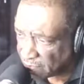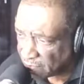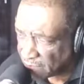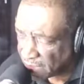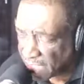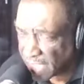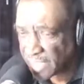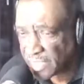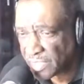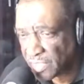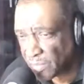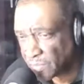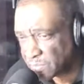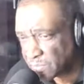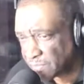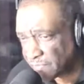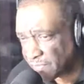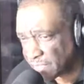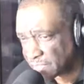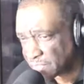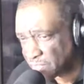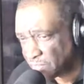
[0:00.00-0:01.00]
And those
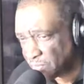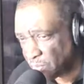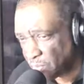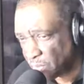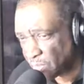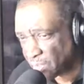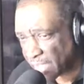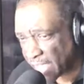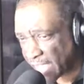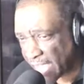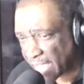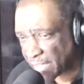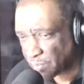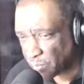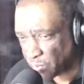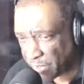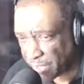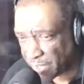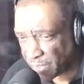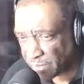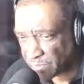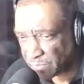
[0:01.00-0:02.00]
of us who work at
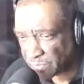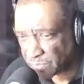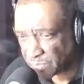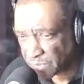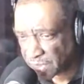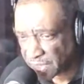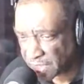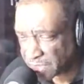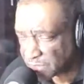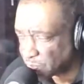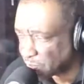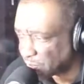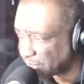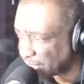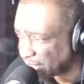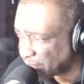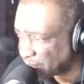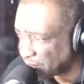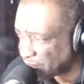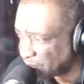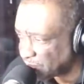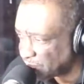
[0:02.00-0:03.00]
will, that's
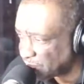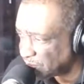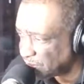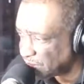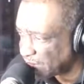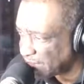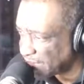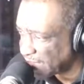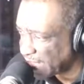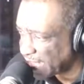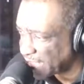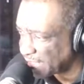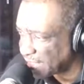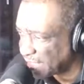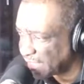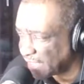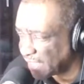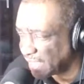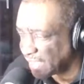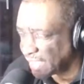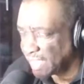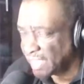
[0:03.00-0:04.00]
without a union and at
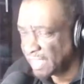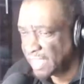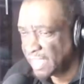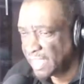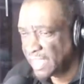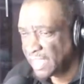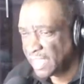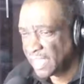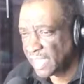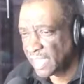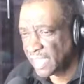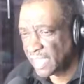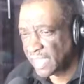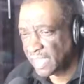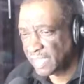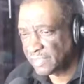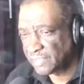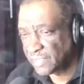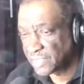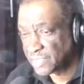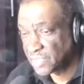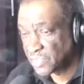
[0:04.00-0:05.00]
the
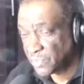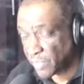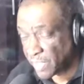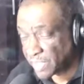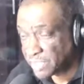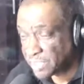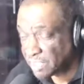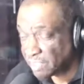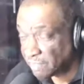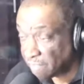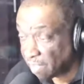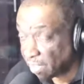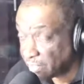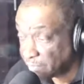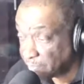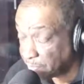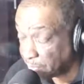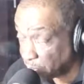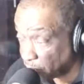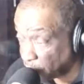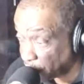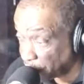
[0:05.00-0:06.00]
discretion of our
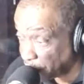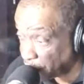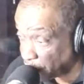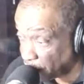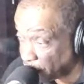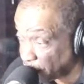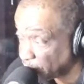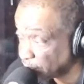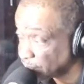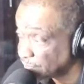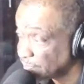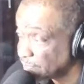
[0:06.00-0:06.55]
employer,